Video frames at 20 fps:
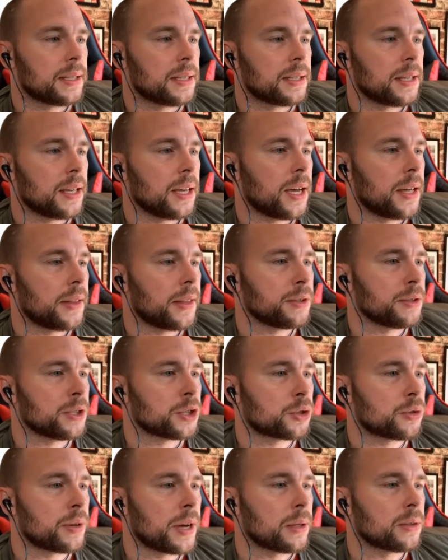There is
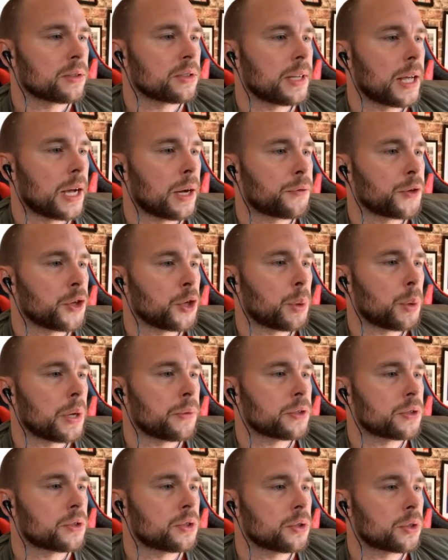grounds now for
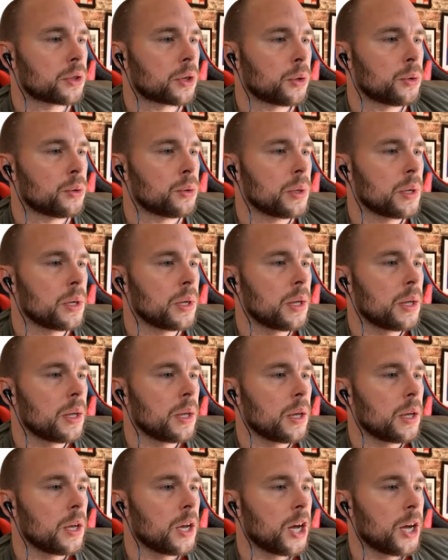UEFA to go
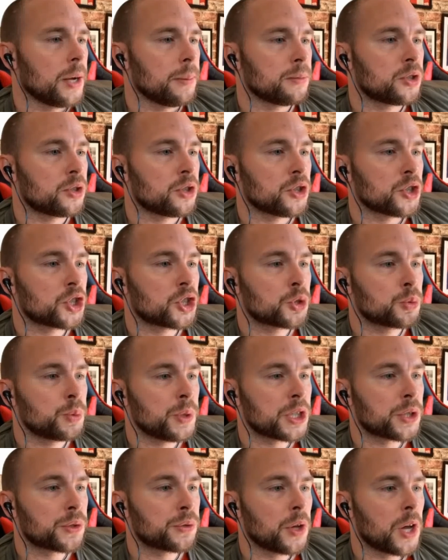to the
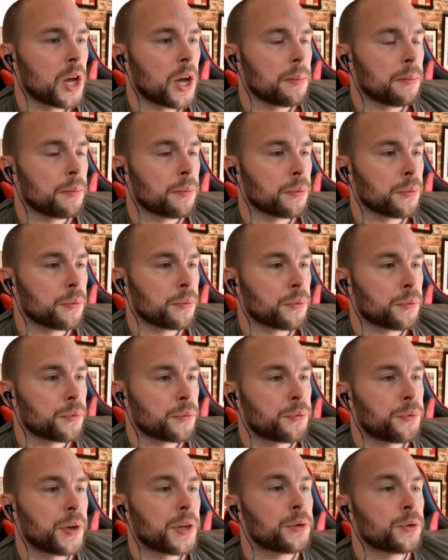Swiss
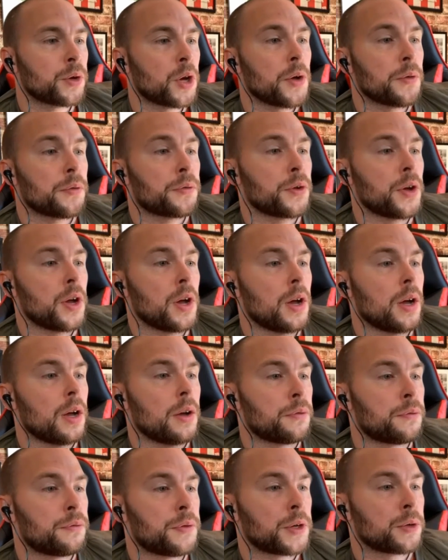
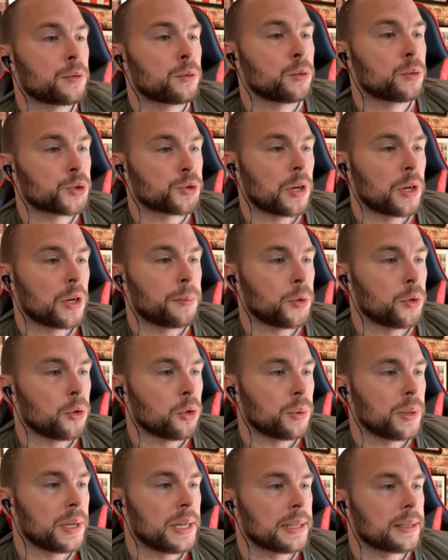federal
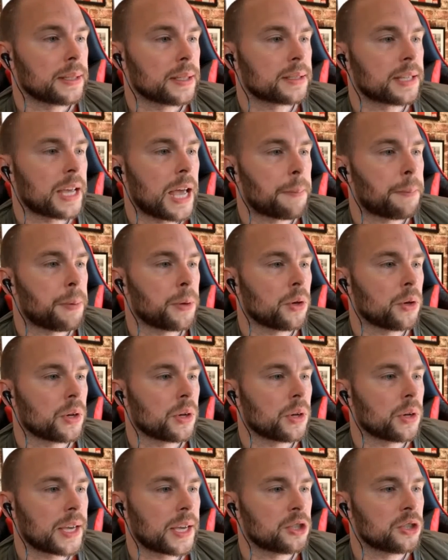tribunal. It does happen on
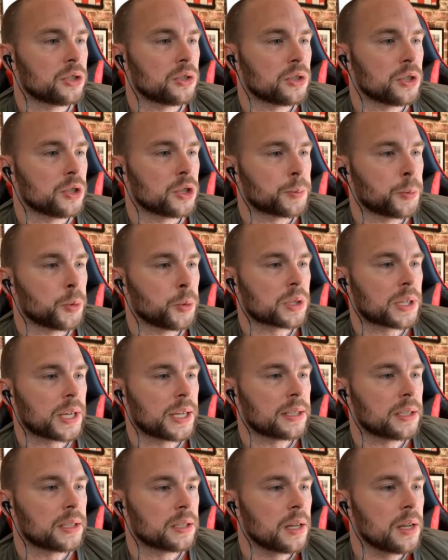occasions in sports
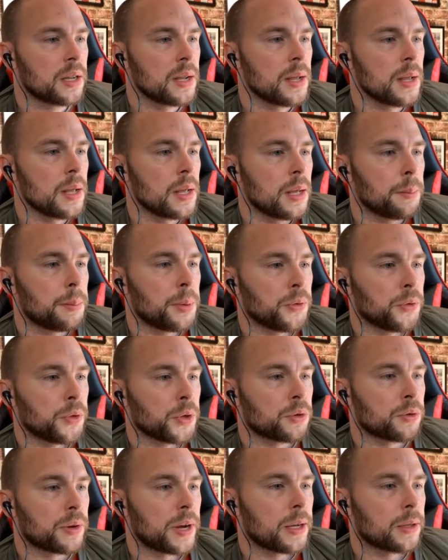cases, but the
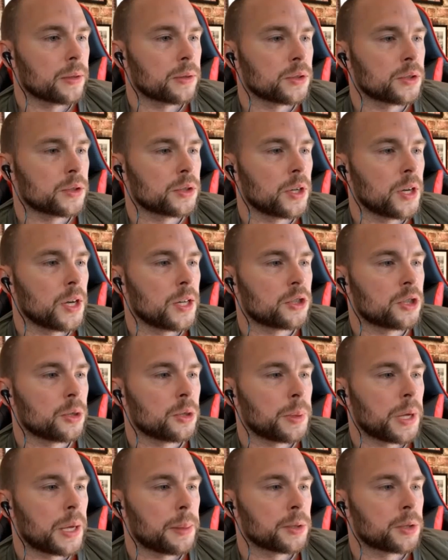grounds to
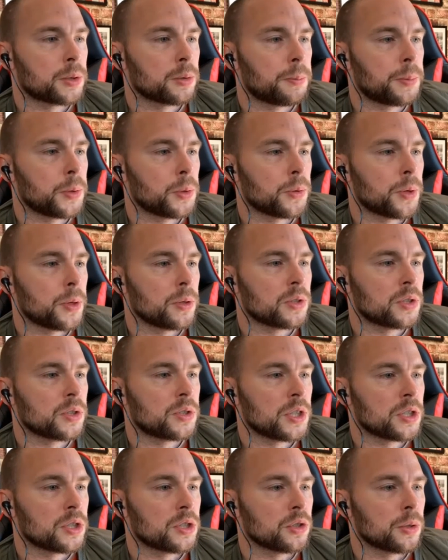be able to appeal those
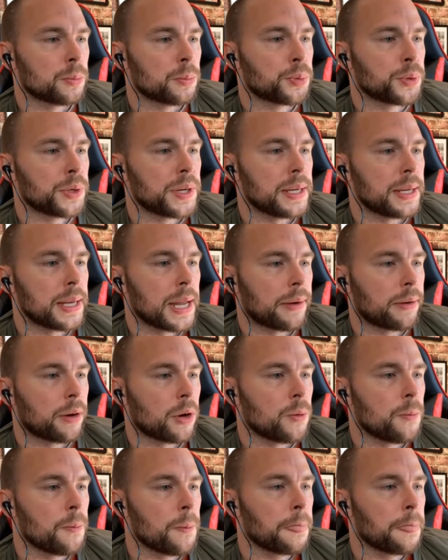decisions are pretty narrow,